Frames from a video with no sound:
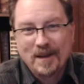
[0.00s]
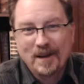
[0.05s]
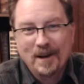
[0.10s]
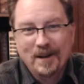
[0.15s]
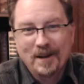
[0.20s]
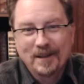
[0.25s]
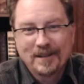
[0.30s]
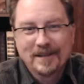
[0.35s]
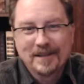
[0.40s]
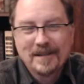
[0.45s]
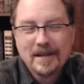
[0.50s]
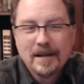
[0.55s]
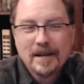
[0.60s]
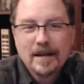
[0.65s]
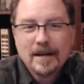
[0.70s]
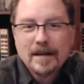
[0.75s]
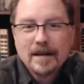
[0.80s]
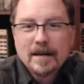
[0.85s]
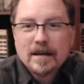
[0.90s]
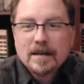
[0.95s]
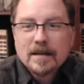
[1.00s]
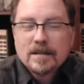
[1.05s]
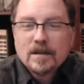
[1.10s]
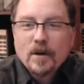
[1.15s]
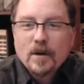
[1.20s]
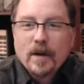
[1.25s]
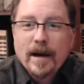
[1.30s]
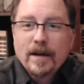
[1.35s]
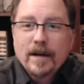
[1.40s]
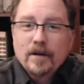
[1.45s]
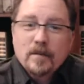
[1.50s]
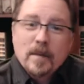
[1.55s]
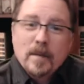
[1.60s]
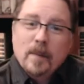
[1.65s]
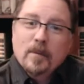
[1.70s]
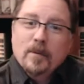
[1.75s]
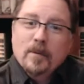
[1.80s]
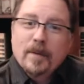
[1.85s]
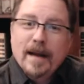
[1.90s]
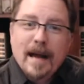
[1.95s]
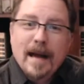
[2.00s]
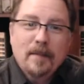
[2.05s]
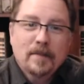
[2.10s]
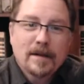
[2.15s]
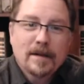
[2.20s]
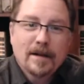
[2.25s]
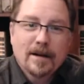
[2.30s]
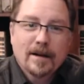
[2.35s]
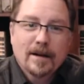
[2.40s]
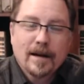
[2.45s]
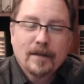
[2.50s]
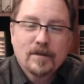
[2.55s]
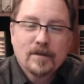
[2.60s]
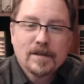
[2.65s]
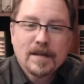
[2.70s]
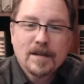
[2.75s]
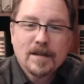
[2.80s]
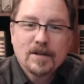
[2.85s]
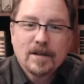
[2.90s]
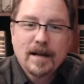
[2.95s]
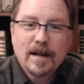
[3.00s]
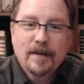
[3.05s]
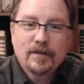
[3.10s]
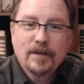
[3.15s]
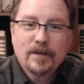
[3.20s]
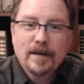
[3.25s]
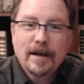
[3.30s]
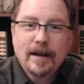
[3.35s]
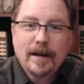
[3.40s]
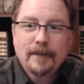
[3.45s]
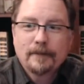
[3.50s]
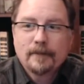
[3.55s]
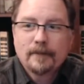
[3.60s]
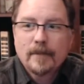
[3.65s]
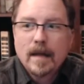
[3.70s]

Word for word: called. So I don't remember what happened in our conversation after that.